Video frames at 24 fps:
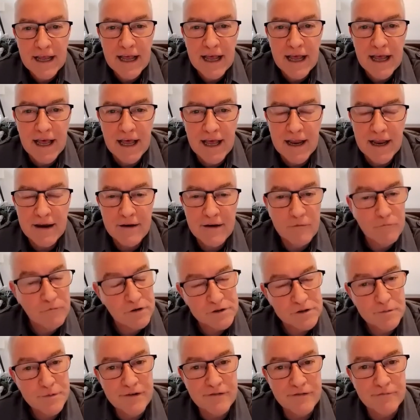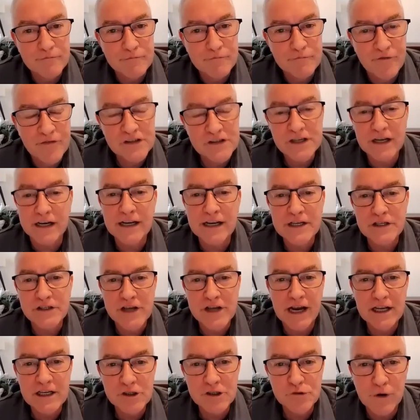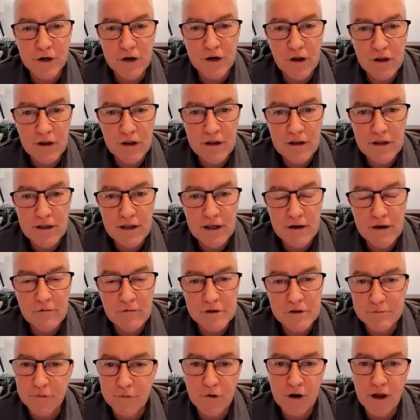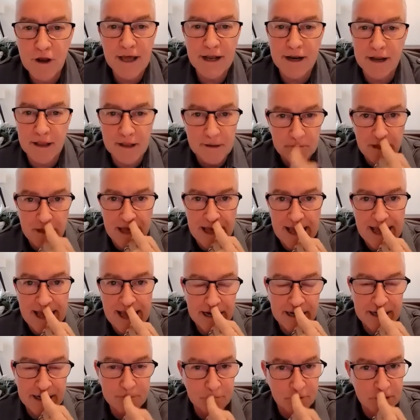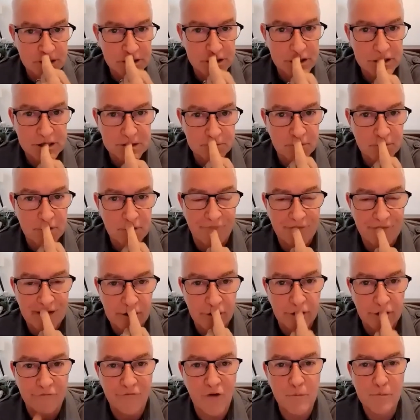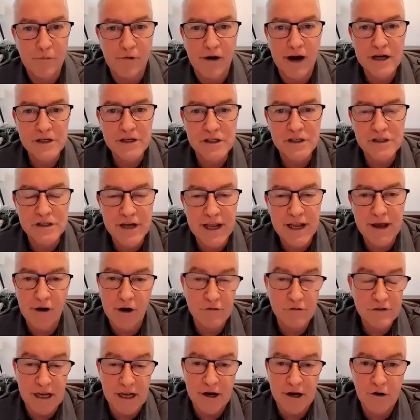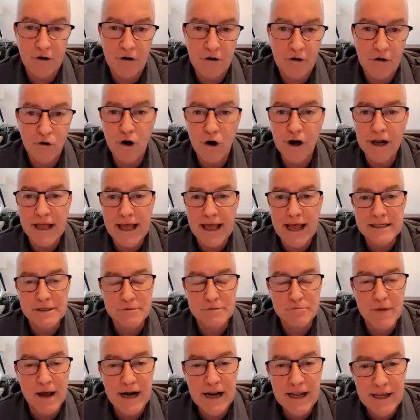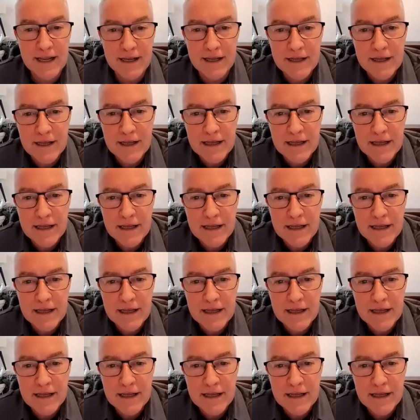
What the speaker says: Was a bit physically challenged when I was born. I had a hair lip, which, well, I had a lot of operations now, and I was a chronic asthmatic.